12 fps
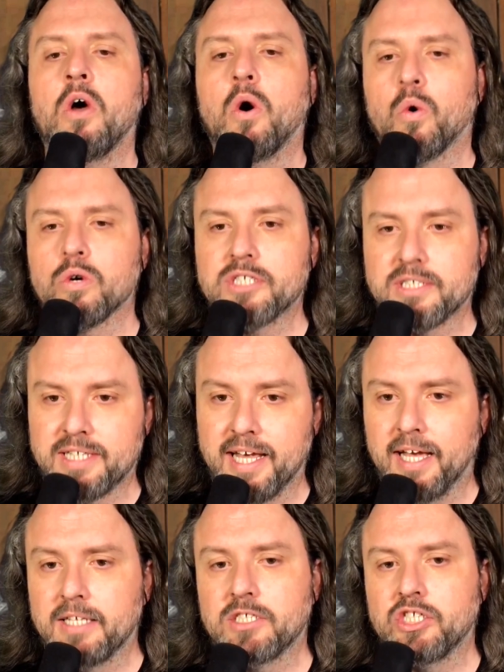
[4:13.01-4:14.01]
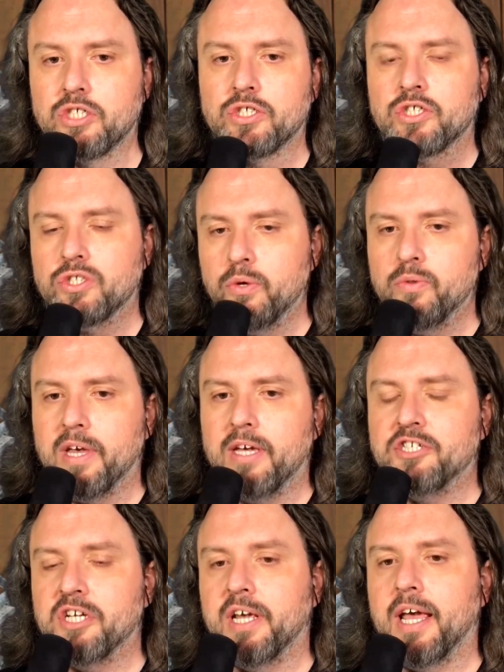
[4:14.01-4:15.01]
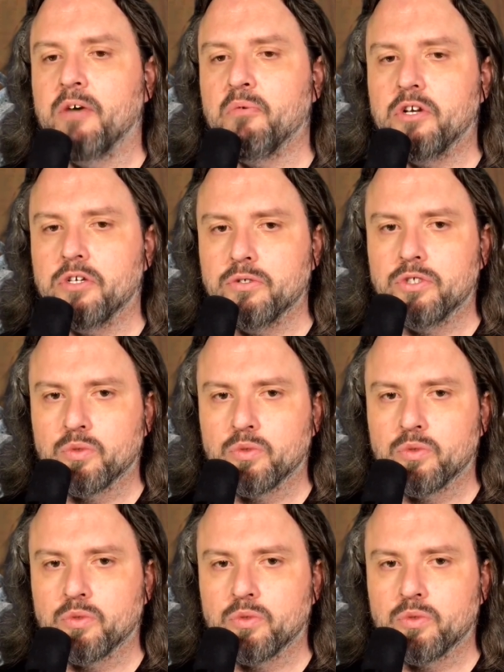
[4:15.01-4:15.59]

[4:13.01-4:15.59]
or stings to soothe itching and reduce